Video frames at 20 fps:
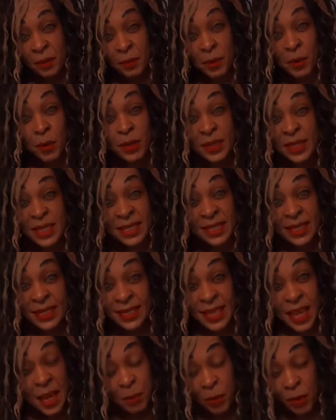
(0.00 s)
because he's
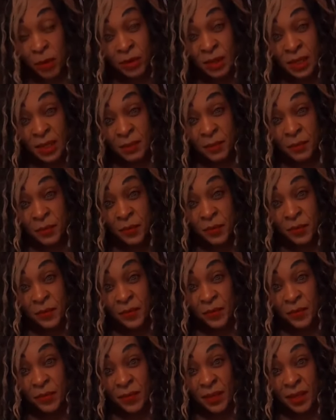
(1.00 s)
disabled
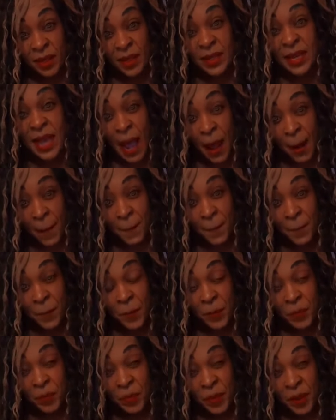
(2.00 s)
yeah
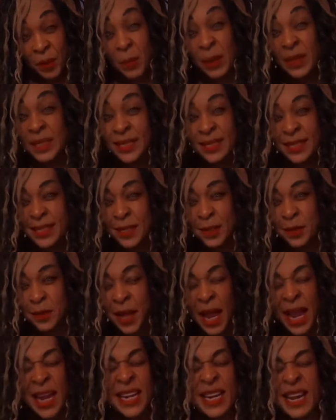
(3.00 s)
but
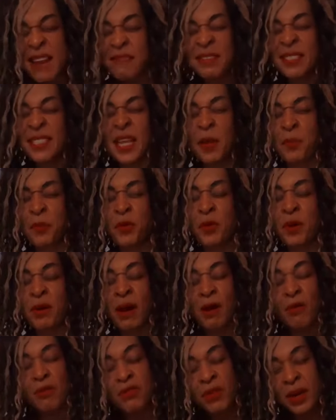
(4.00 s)
still i never say poor
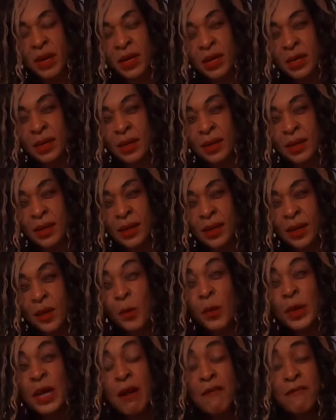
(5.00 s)
alfred
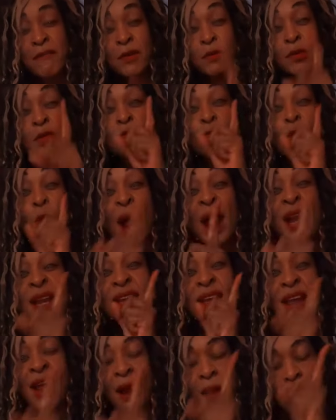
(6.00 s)
when alfred was one
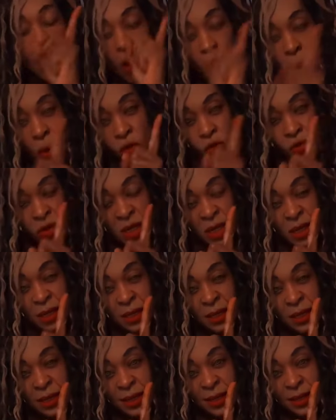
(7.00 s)
year old
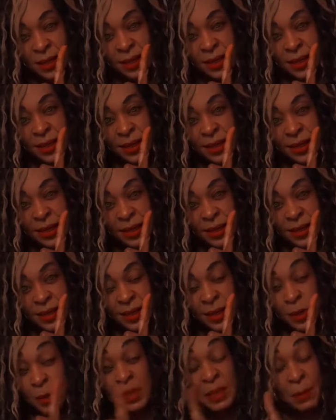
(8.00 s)

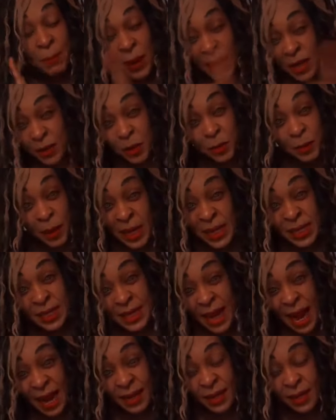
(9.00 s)
he was abandoned by his
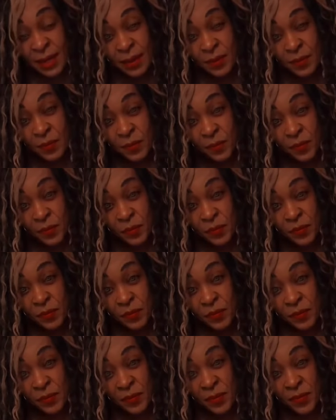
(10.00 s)
dad
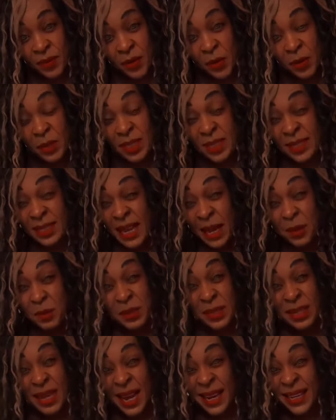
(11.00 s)
because his dad
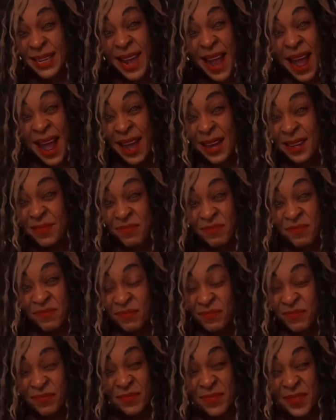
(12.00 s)
was like nah
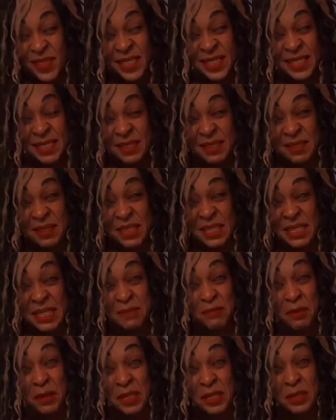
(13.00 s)
this this
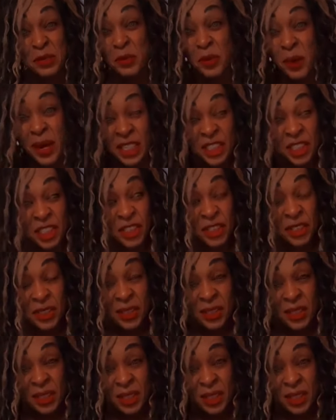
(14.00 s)
is for the sewage